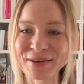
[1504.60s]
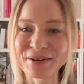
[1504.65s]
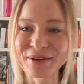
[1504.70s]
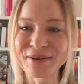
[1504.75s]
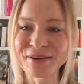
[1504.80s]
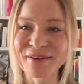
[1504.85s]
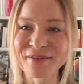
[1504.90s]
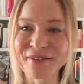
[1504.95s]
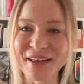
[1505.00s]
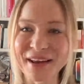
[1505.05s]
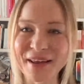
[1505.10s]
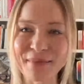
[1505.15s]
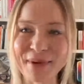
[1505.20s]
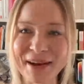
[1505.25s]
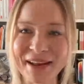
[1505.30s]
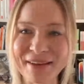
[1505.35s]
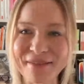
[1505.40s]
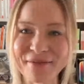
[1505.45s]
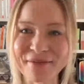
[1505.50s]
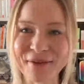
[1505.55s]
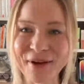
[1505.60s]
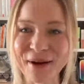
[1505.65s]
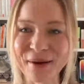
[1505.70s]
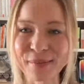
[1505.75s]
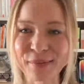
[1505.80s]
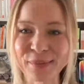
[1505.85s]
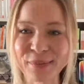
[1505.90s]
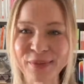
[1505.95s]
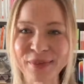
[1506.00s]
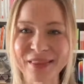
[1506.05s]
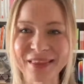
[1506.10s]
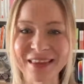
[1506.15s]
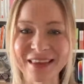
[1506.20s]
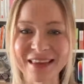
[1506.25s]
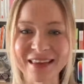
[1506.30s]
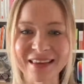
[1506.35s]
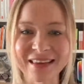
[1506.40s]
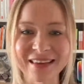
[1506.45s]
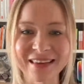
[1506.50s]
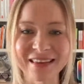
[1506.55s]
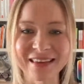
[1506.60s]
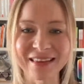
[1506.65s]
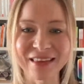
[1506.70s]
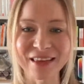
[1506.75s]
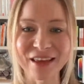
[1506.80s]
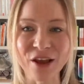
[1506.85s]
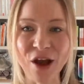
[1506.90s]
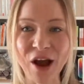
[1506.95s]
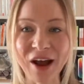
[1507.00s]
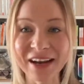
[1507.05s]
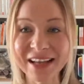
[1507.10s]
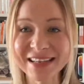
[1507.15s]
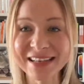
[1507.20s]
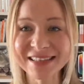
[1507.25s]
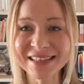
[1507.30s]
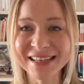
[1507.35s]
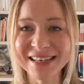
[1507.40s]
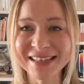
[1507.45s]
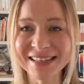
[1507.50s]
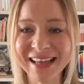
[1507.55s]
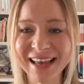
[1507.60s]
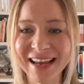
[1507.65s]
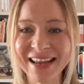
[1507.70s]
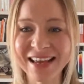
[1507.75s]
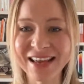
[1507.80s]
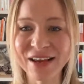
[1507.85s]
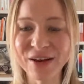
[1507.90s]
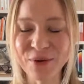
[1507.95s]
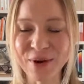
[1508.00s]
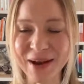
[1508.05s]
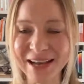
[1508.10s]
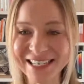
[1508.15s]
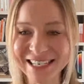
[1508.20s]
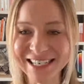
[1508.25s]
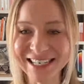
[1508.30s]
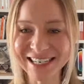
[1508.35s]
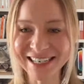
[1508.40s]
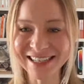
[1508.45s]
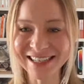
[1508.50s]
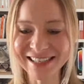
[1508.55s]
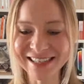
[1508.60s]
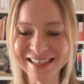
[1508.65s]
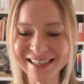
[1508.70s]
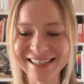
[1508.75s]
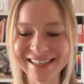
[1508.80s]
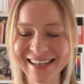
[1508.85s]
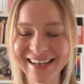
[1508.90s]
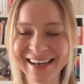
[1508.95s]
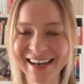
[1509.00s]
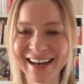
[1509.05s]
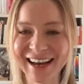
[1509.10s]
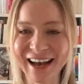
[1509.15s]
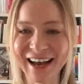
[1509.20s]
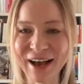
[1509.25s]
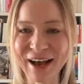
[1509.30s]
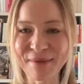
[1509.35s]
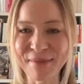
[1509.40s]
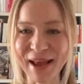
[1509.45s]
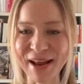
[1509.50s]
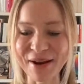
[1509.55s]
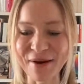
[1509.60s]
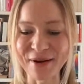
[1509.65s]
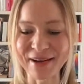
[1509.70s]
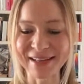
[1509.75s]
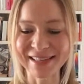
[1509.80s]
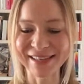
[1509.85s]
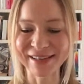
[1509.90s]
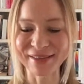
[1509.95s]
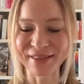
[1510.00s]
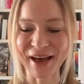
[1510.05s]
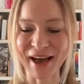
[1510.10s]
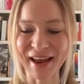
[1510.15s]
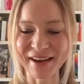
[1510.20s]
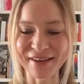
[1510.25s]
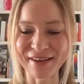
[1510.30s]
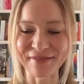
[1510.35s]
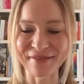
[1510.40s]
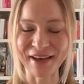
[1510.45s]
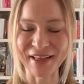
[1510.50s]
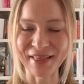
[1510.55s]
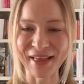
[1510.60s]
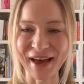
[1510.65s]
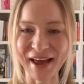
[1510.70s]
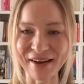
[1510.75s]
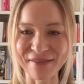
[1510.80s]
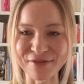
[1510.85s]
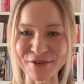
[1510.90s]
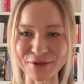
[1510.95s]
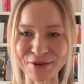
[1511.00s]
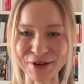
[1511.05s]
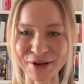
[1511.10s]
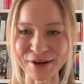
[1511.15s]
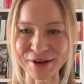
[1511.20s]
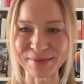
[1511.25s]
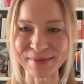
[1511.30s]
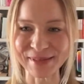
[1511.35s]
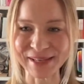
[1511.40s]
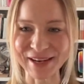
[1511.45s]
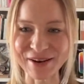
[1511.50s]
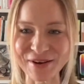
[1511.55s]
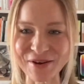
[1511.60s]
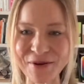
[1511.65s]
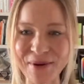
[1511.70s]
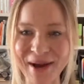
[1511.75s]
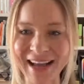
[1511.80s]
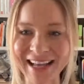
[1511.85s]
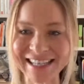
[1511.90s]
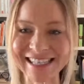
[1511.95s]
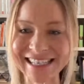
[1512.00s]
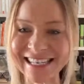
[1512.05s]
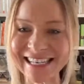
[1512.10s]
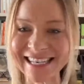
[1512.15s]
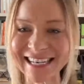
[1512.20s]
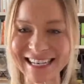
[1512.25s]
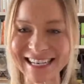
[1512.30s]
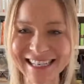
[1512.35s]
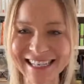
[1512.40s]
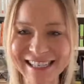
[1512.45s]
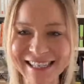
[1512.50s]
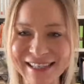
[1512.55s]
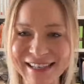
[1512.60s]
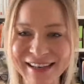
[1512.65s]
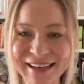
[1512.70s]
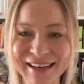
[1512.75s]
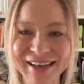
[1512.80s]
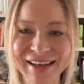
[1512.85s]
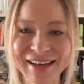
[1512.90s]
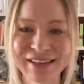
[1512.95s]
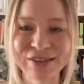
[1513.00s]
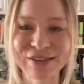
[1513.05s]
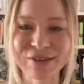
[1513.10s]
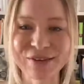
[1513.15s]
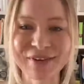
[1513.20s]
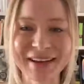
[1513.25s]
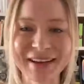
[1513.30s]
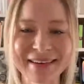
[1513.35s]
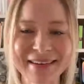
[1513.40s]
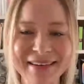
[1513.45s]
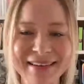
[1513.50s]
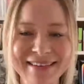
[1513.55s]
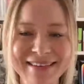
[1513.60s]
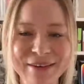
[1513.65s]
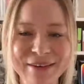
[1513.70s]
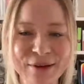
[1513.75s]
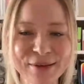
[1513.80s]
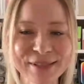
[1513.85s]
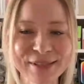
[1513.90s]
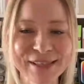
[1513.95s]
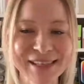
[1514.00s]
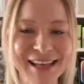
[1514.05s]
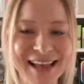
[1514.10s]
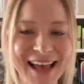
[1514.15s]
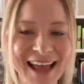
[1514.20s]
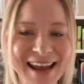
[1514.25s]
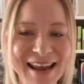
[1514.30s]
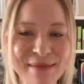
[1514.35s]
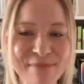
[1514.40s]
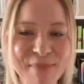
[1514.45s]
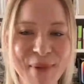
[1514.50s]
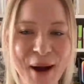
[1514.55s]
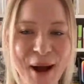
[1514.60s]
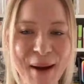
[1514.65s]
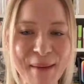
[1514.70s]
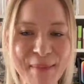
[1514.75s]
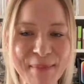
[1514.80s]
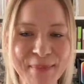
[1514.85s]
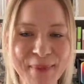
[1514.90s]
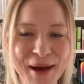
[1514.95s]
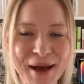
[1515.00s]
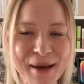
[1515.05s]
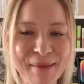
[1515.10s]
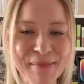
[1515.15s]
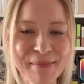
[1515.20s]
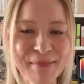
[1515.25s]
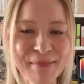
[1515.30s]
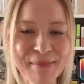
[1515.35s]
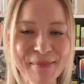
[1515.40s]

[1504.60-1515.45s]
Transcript: don't know if anybody from the audience has any questions. I know it's a lot of new terms and new ideas. So if I don't see any pop up,